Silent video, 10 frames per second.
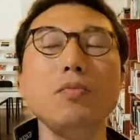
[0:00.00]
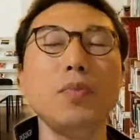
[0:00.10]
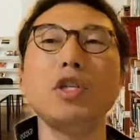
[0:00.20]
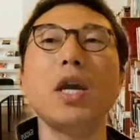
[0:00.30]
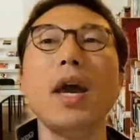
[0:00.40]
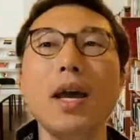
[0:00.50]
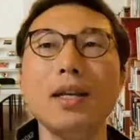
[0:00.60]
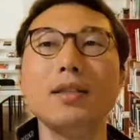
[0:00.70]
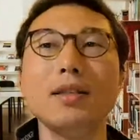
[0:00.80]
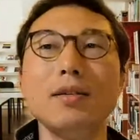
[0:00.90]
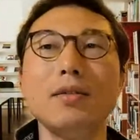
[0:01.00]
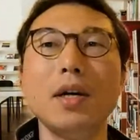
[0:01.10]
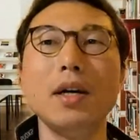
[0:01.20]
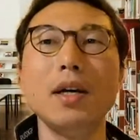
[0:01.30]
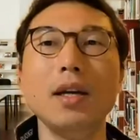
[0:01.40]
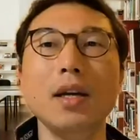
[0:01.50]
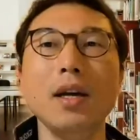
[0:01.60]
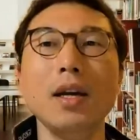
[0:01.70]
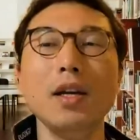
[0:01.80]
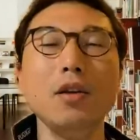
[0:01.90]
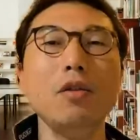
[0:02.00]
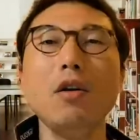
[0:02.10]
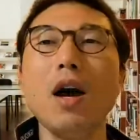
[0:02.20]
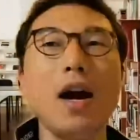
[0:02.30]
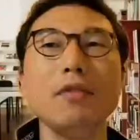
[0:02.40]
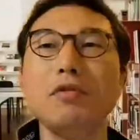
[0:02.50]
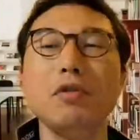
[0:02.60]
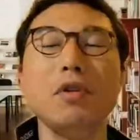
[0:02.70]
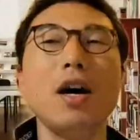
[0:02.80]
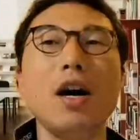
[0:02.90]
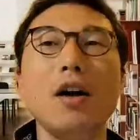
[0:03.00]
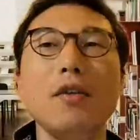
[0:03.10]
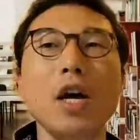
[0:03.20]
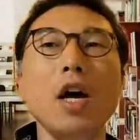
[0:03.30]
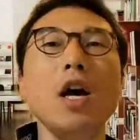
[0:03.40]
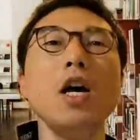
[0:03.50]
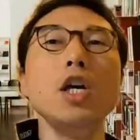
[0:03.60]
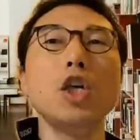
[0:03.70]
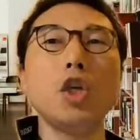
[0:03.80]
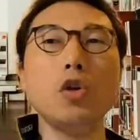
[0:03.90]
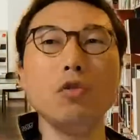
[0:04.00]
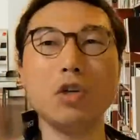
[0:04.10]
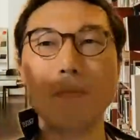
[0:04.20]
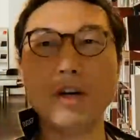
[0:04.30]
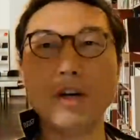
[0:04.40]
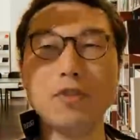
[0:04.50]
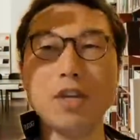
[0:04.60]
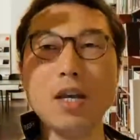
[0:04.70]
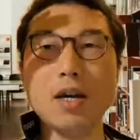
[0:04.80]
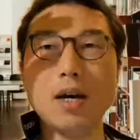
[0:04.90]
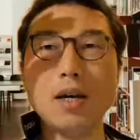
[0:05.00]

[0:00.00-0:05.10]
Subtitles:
chance, right? You don't have to have huge amount of data.